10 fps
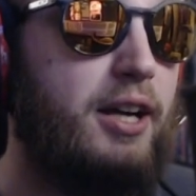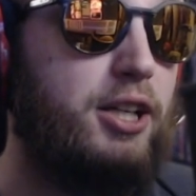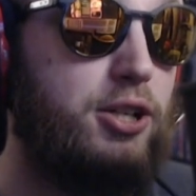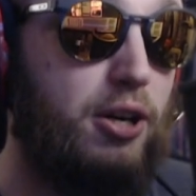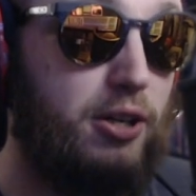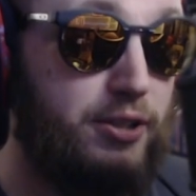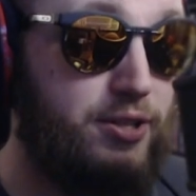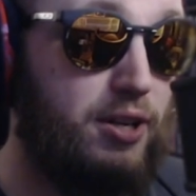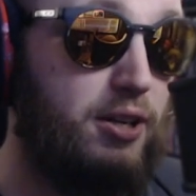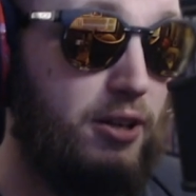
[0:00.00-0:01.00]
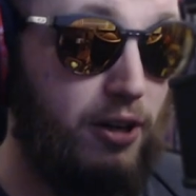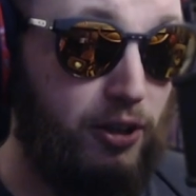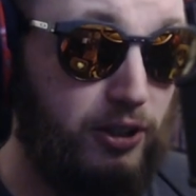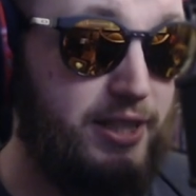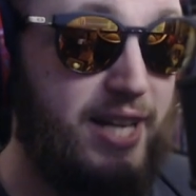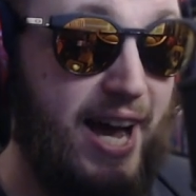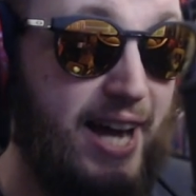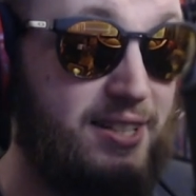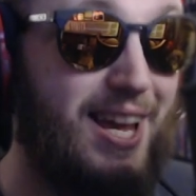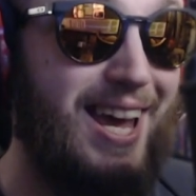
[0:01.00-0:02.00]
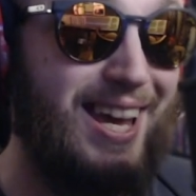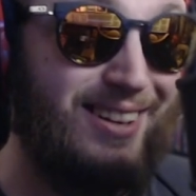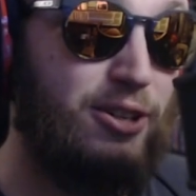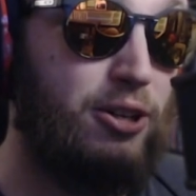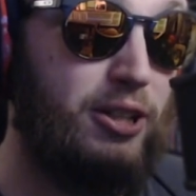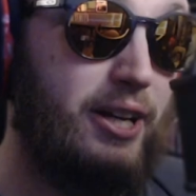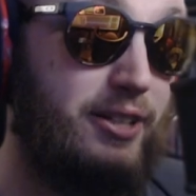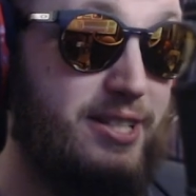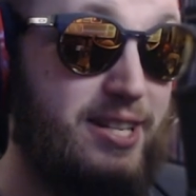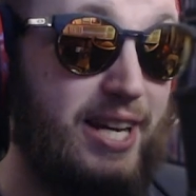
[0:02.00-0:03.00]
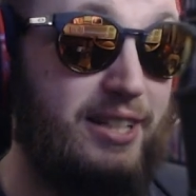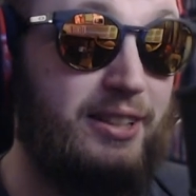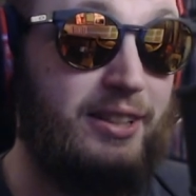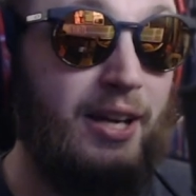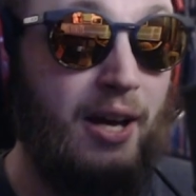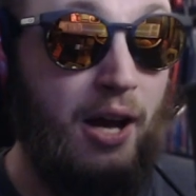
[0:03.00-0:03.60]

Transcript: Guards all attacks and all allies attacking